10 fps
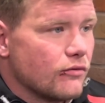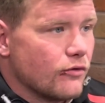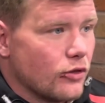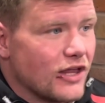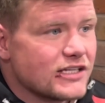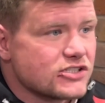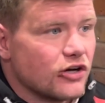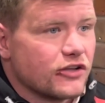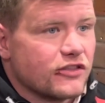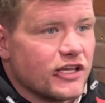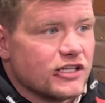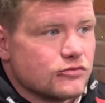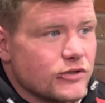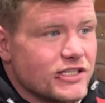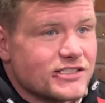on that side of things,
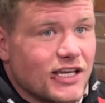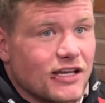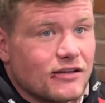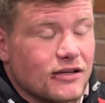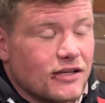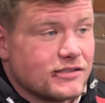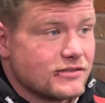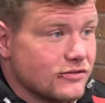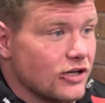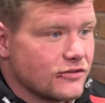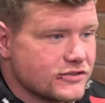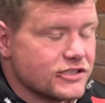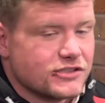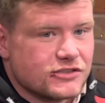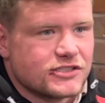we need to get, as like I was
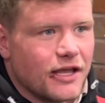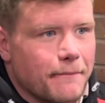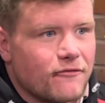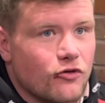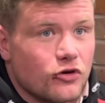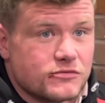just saying before,